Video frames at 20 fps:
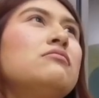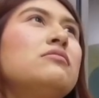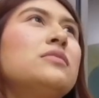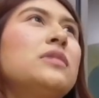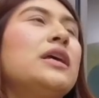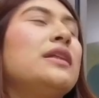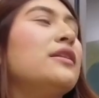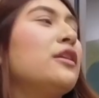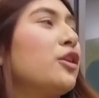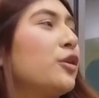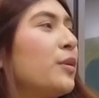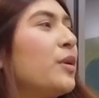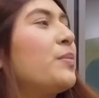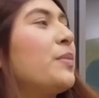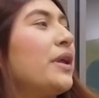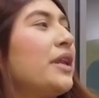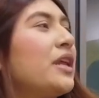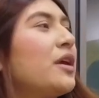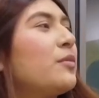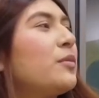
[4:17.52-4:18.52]
and the Loma
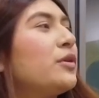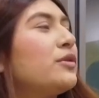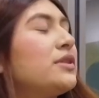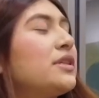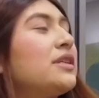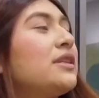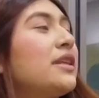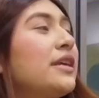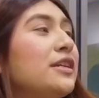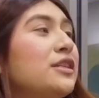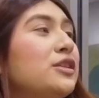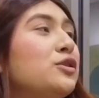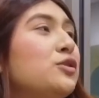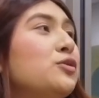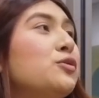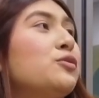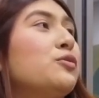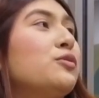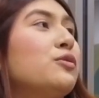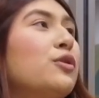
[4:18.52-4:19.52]
Peña building, they
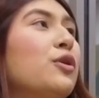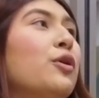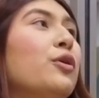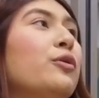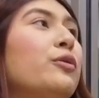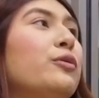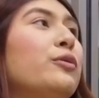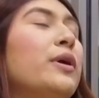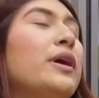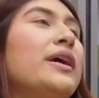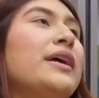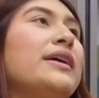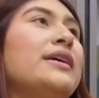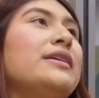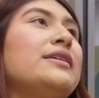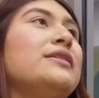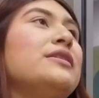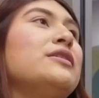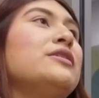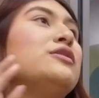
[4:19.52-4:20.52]
do go
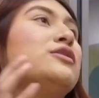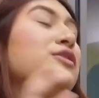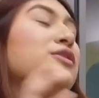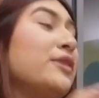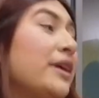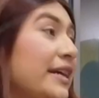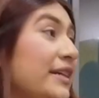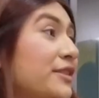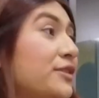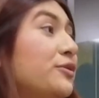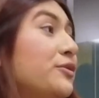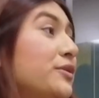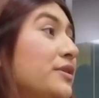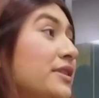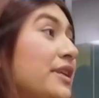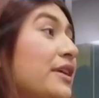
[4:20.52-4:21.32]
to high schools. They